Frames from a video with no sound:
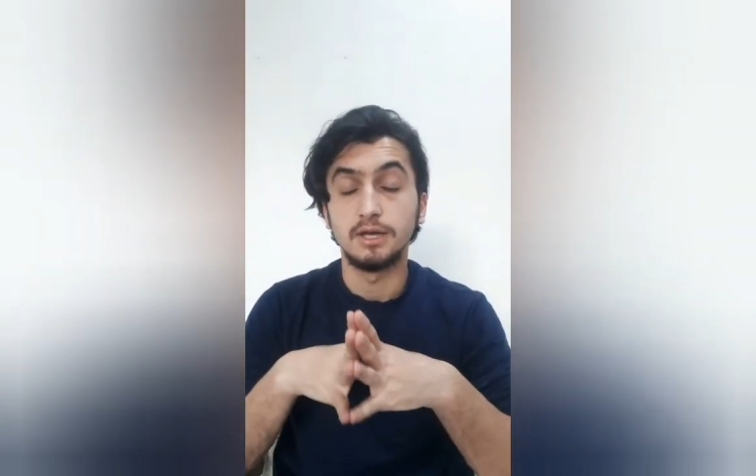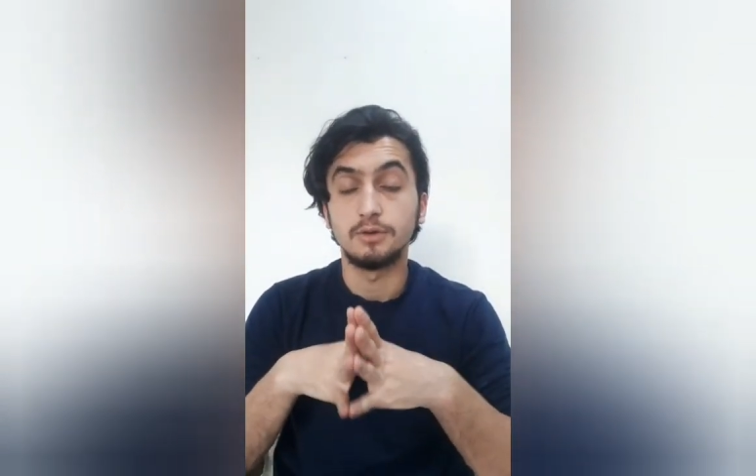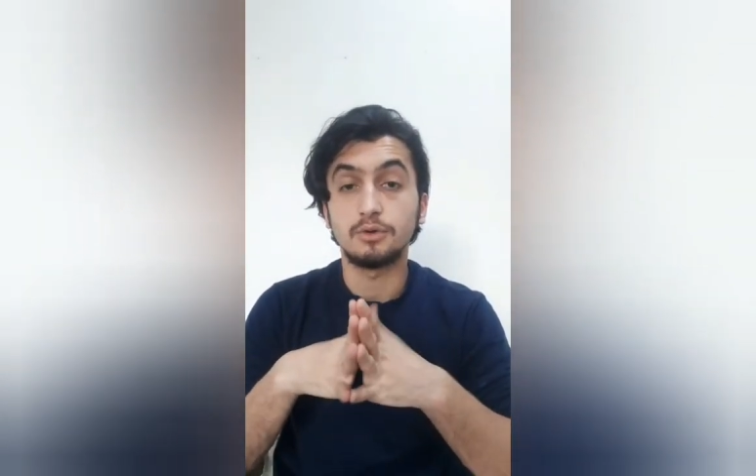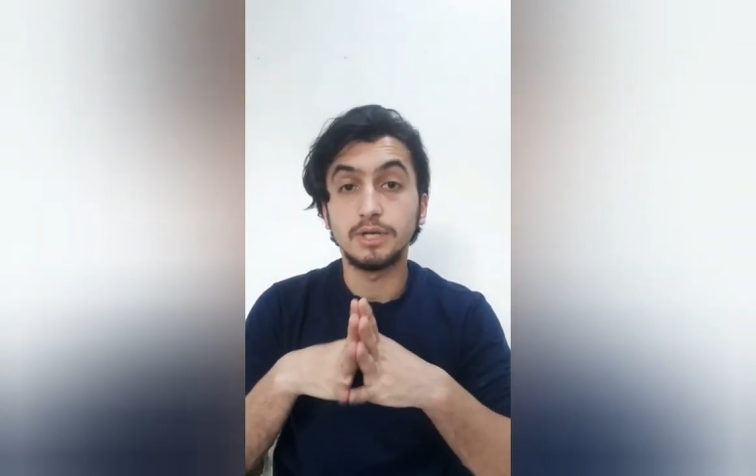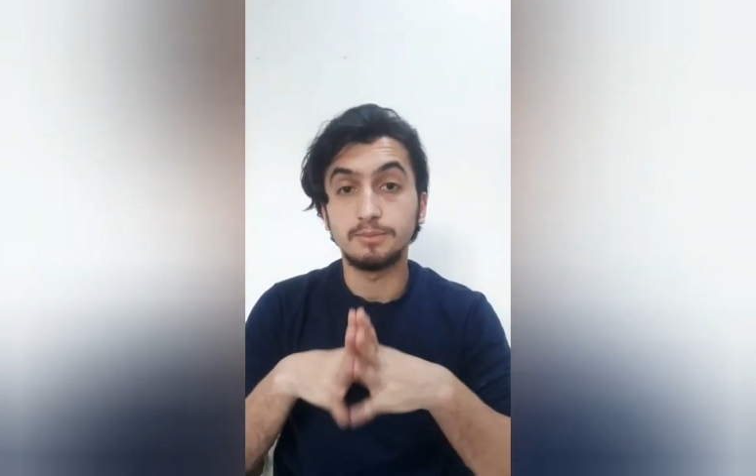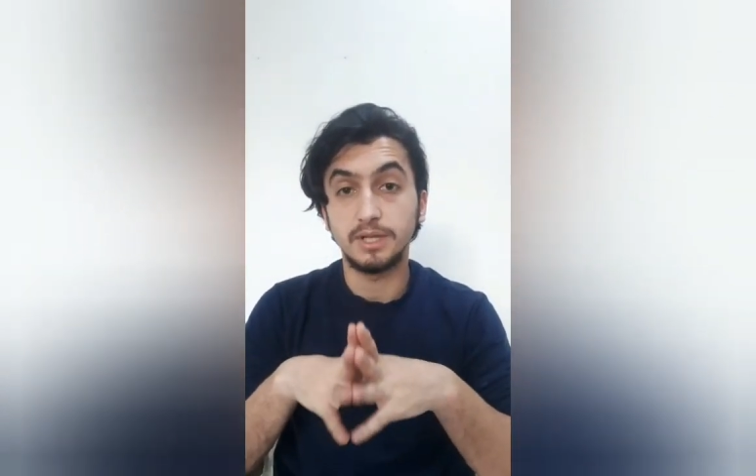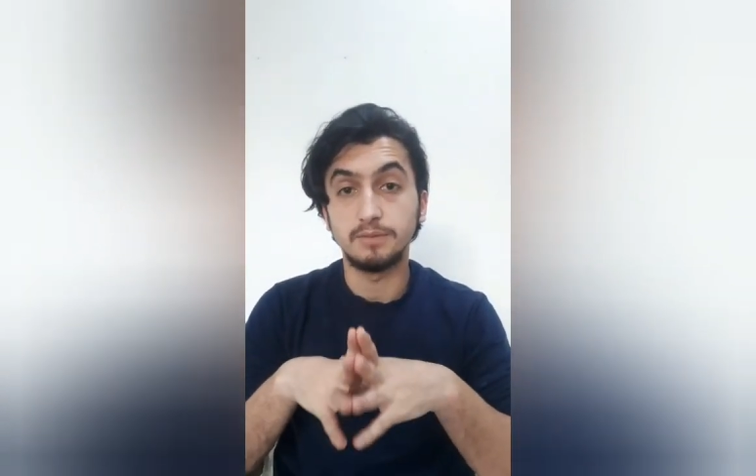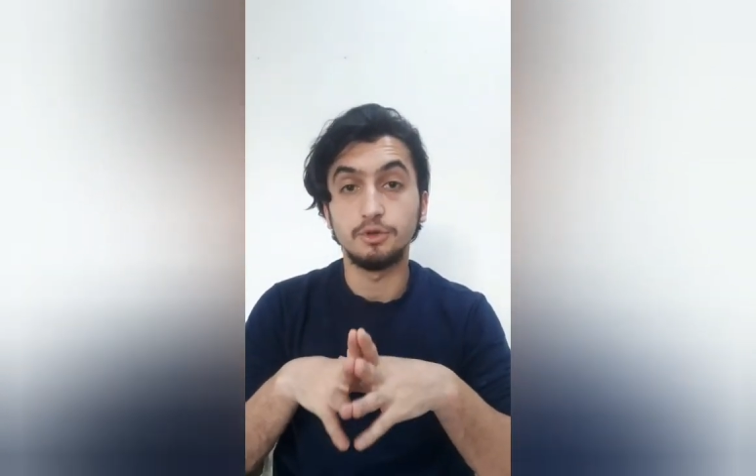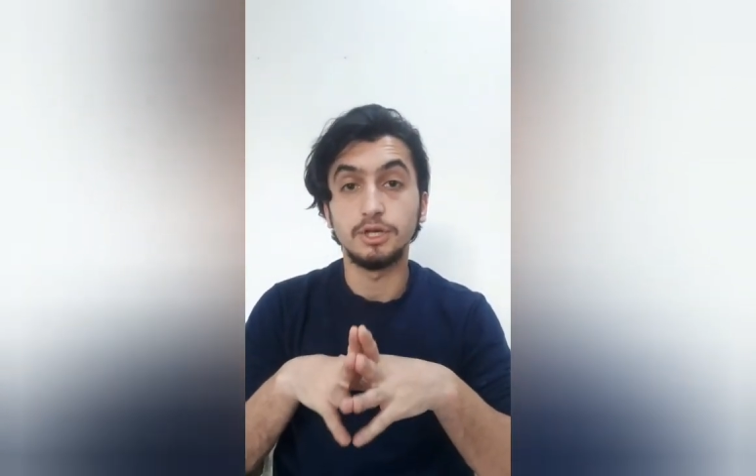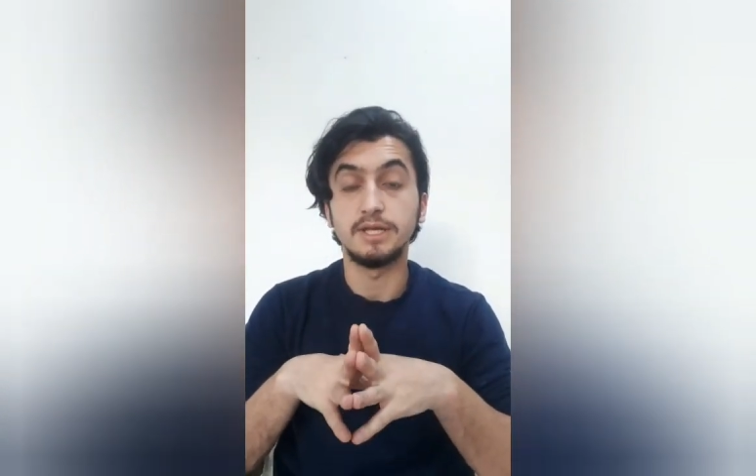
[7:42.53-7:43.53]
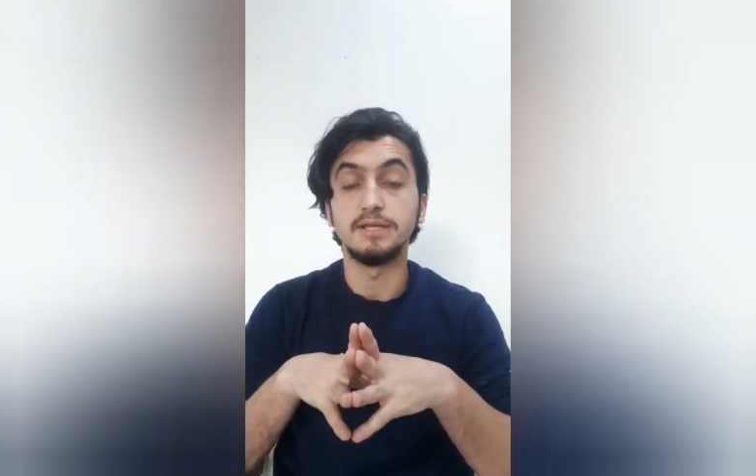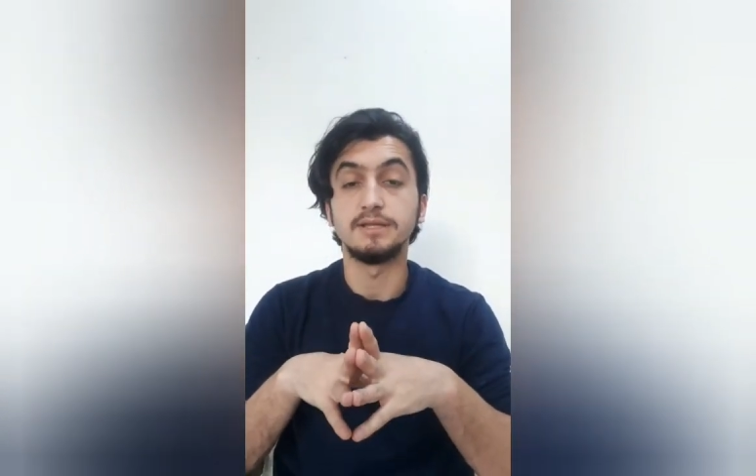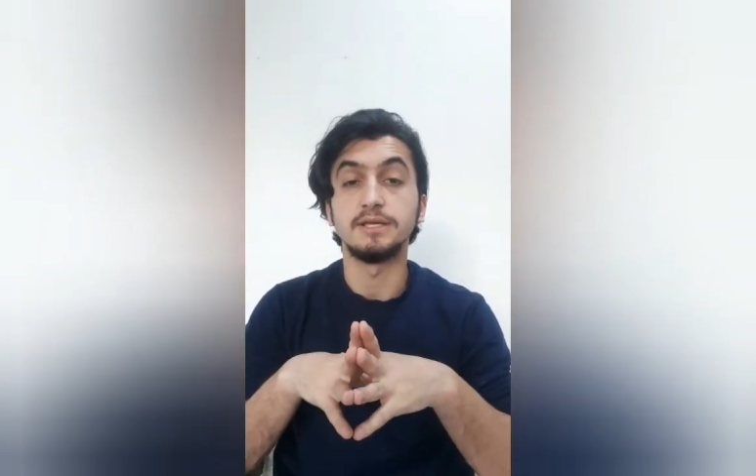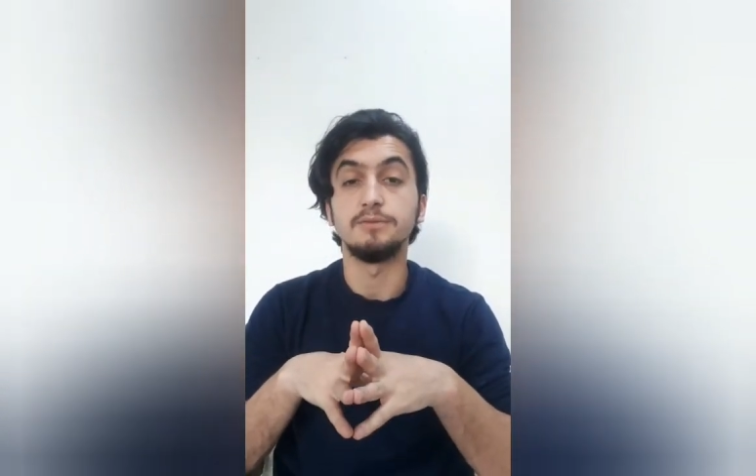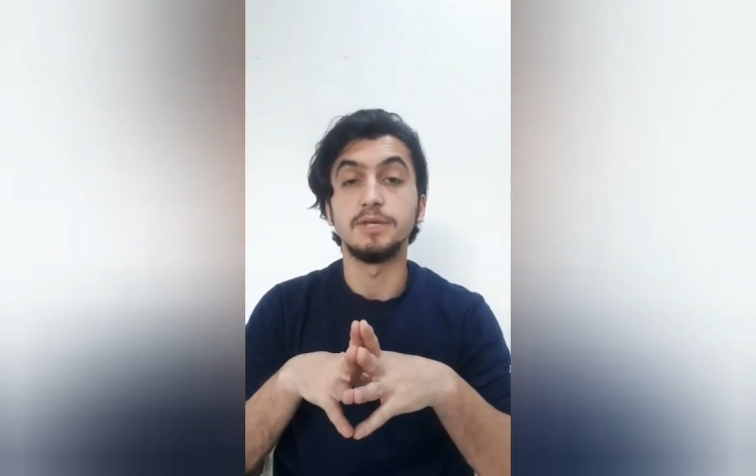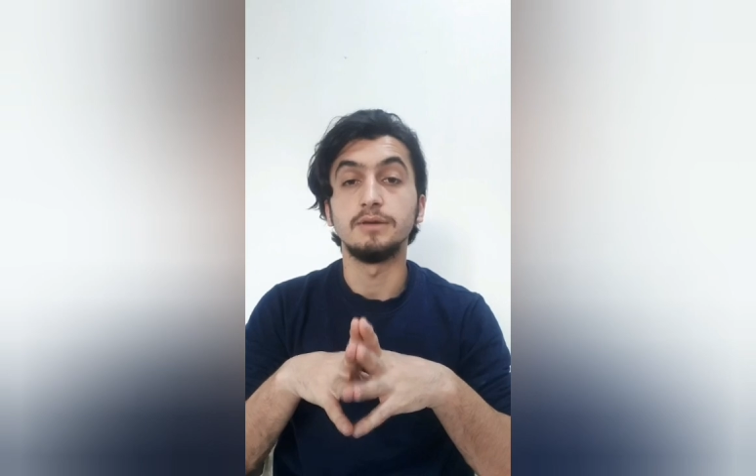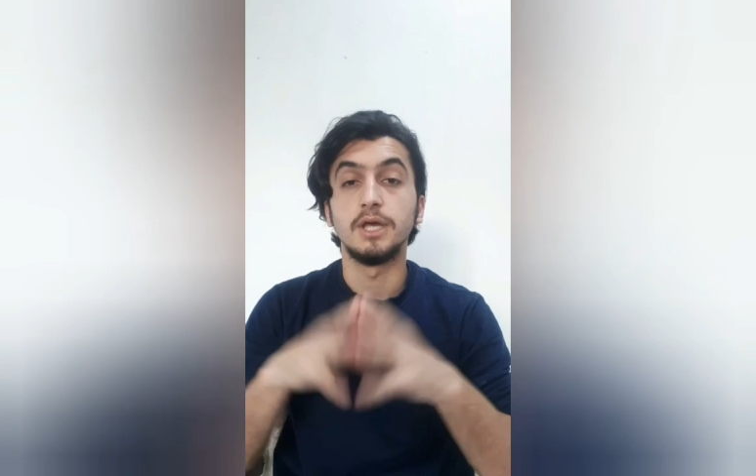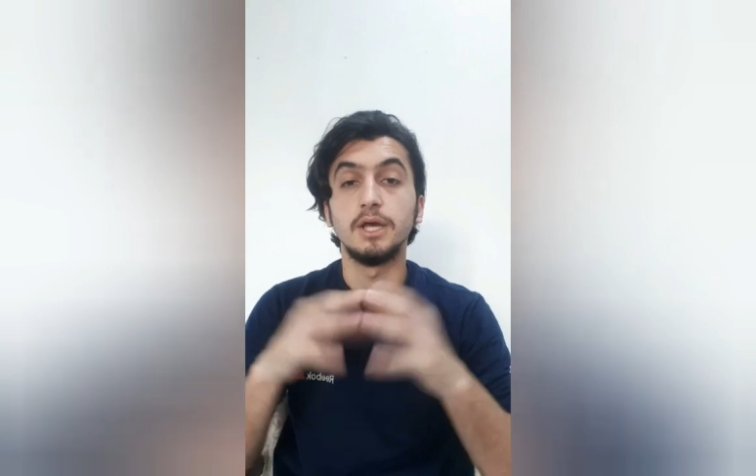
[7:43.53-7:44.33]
chronic pulmonary TB.